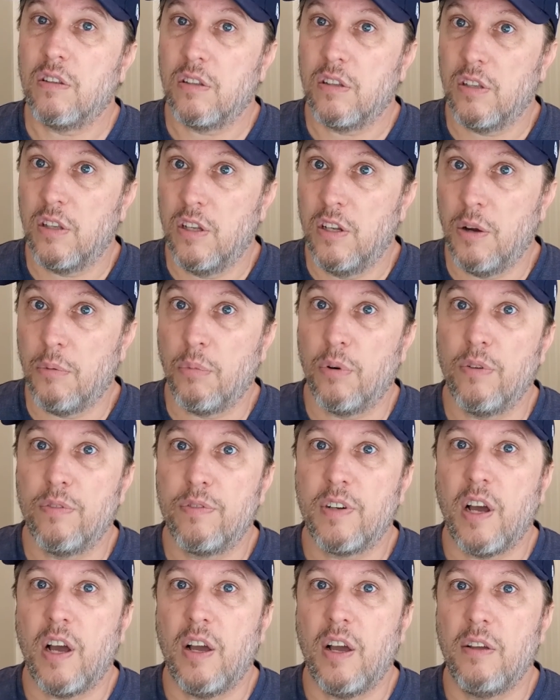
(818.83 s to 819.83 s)
a number of
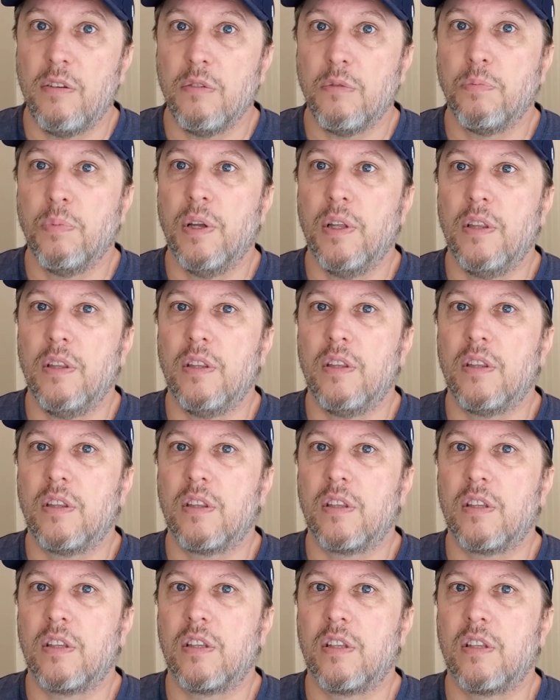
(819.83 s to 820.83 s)
times, but
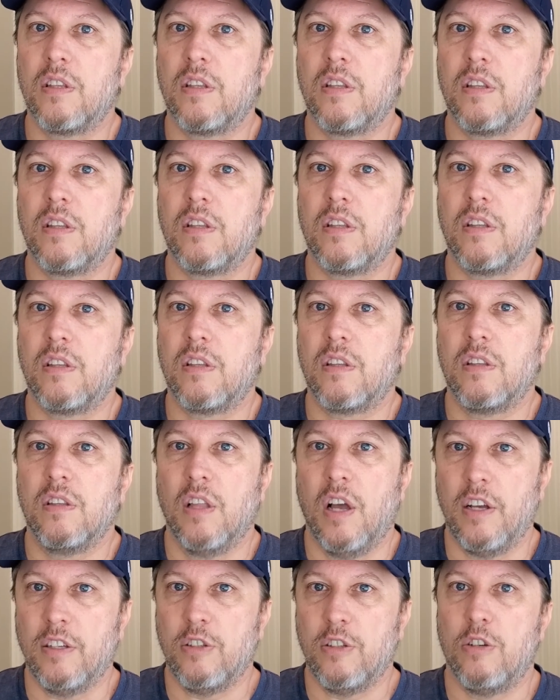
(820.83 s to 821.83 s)

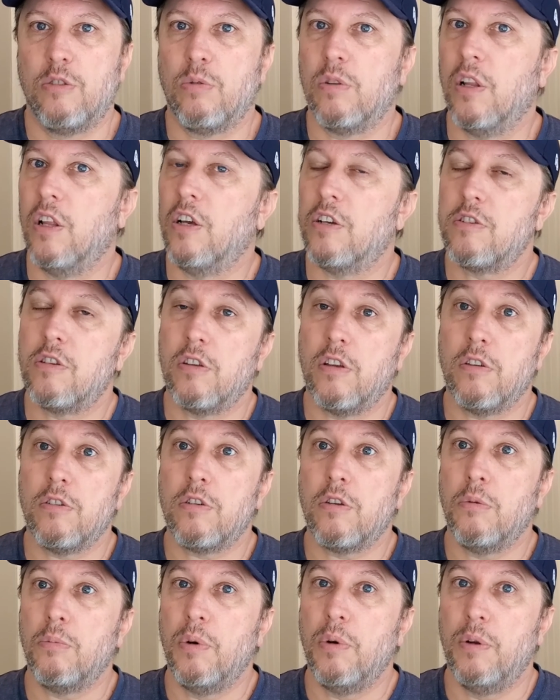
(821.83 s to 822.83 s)
not just with Lo
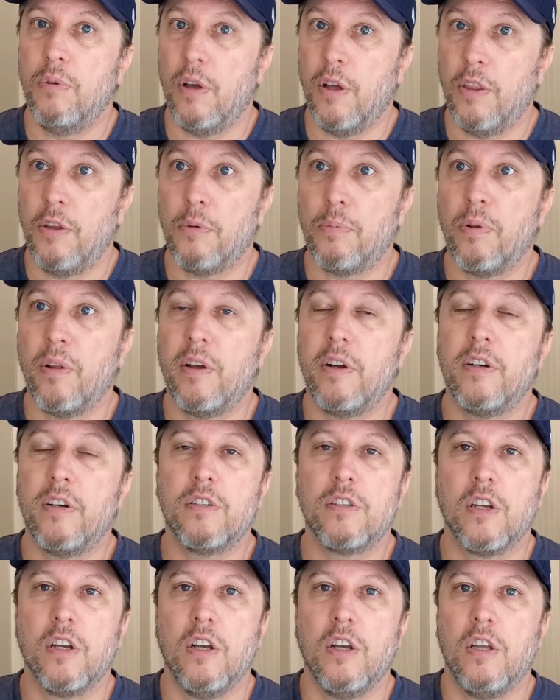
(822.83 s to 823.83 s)
Celso, but other
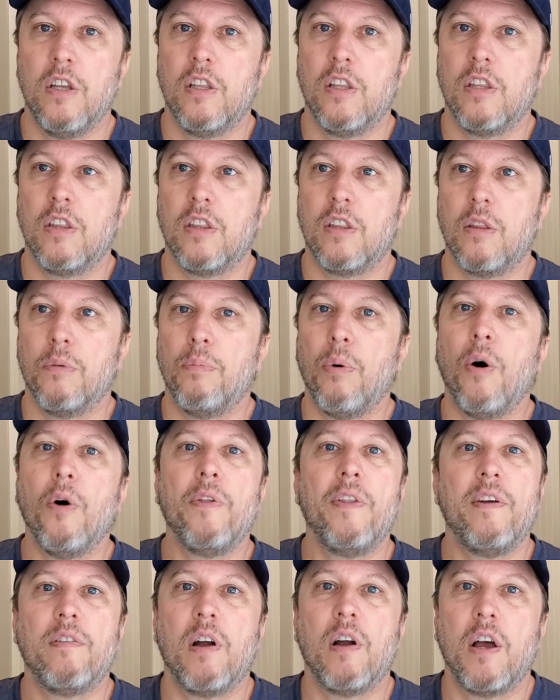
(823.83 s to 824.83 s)
players. The ball
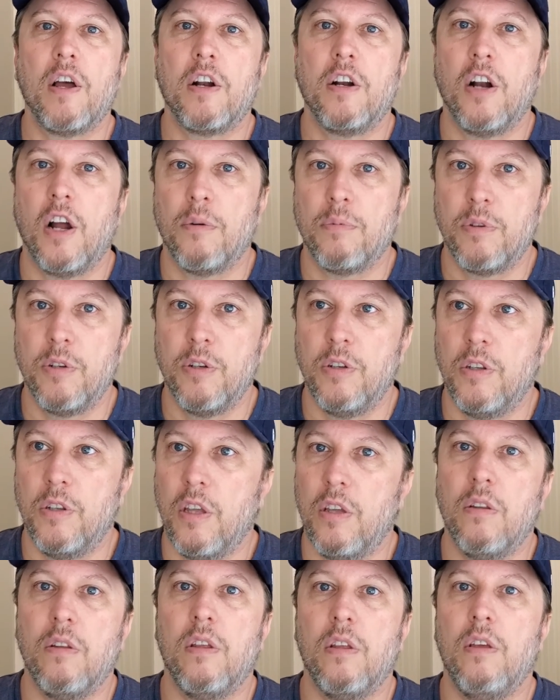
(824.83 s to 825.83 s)
never had an
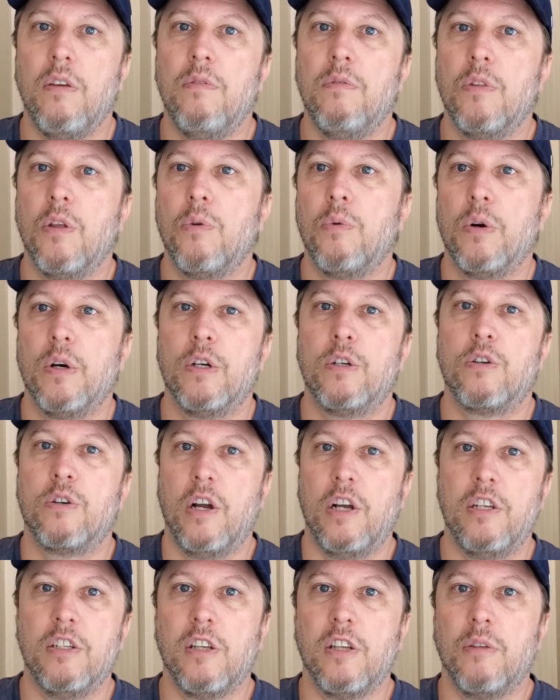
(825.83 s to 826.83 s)
opportunity. Even though we were
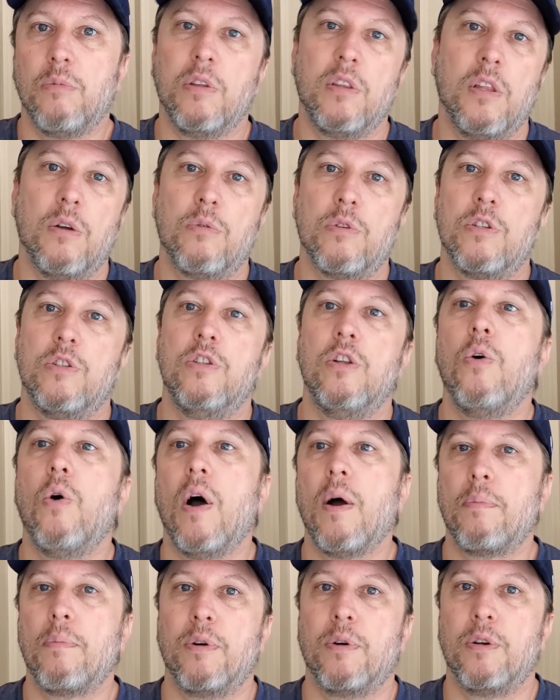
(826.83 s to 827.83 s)
trying something, there was no
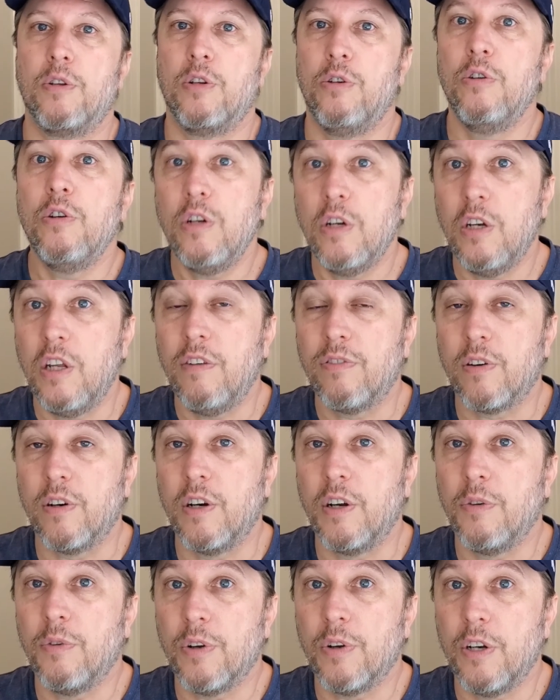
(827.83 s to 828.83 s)
opportunity for
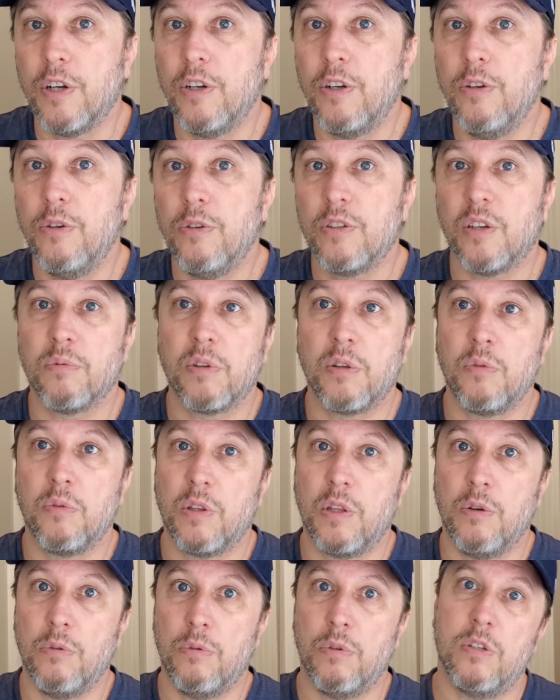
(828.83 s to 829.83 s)
anyone to do something
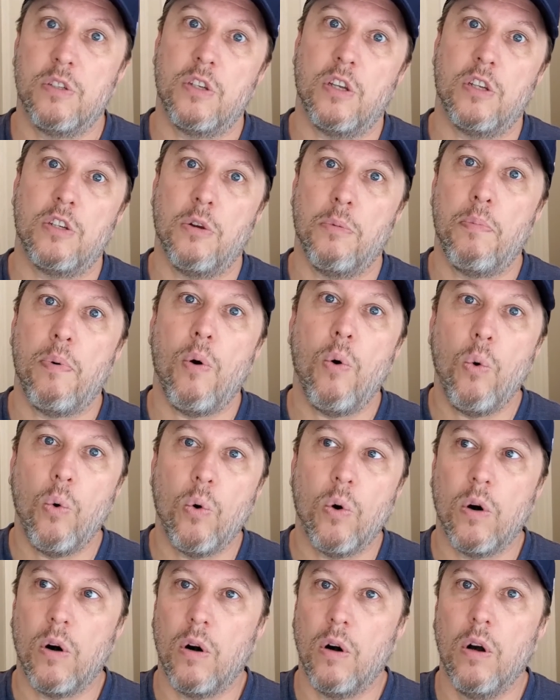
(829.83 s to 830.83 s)
with it. It was such a
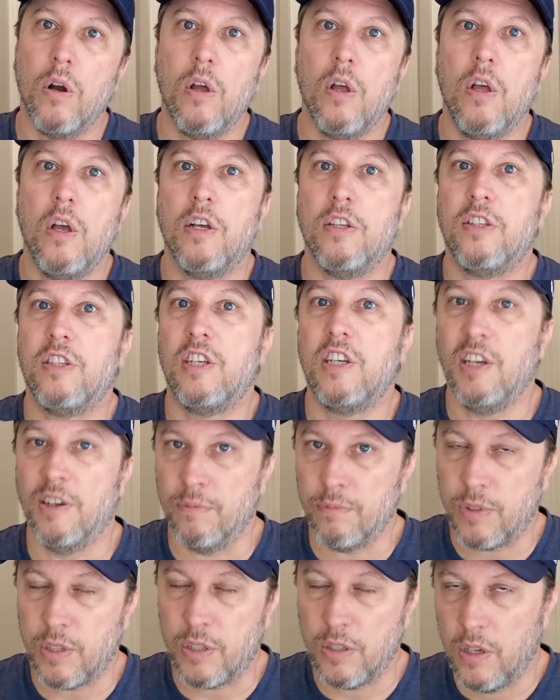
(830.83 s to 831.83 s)
poor
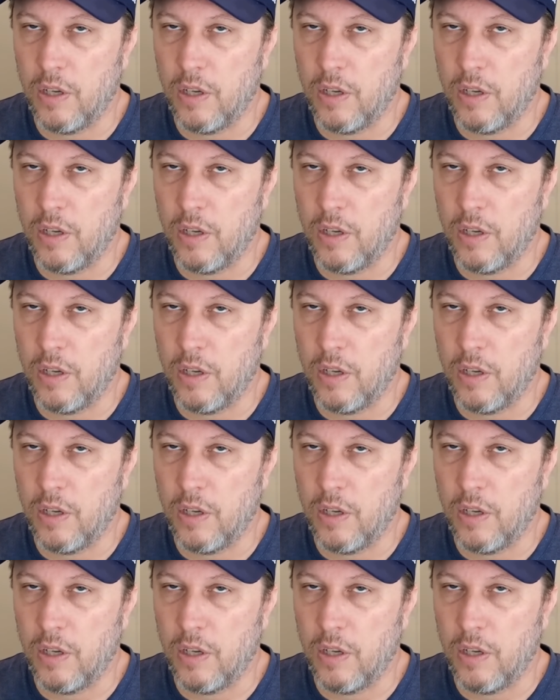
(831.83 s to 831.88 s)
attempt.